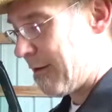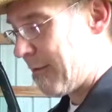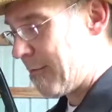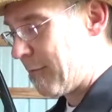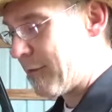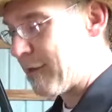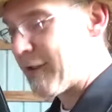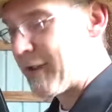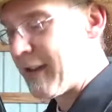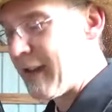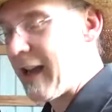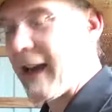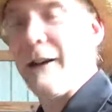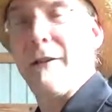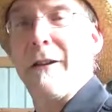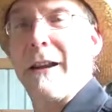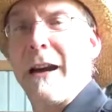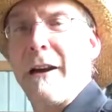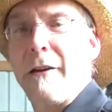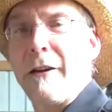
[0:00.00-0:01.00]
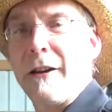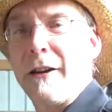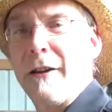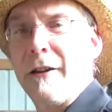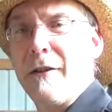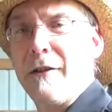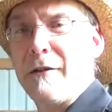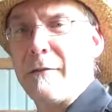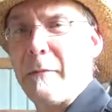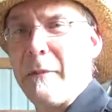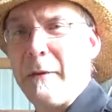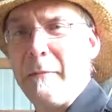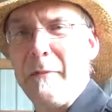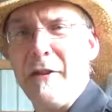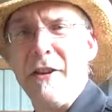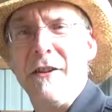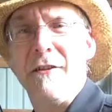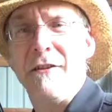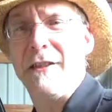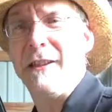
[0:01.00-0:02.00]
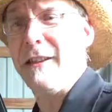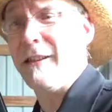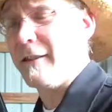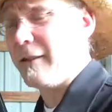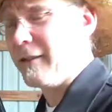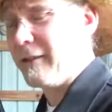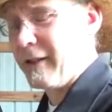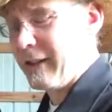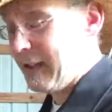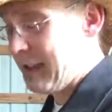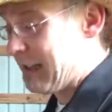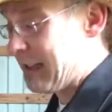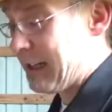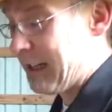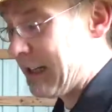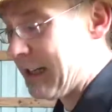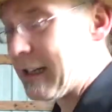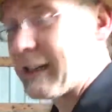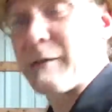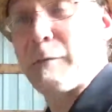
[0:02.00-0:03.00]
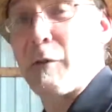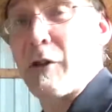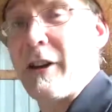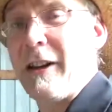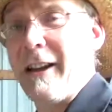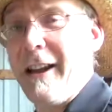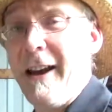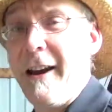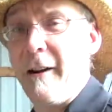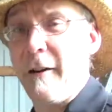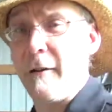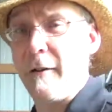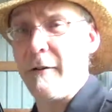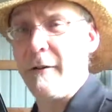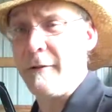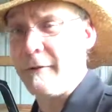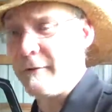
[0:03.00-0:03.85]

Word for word: We'll see how loud it goes. Maybe you can tell. It, it gets pretty loud.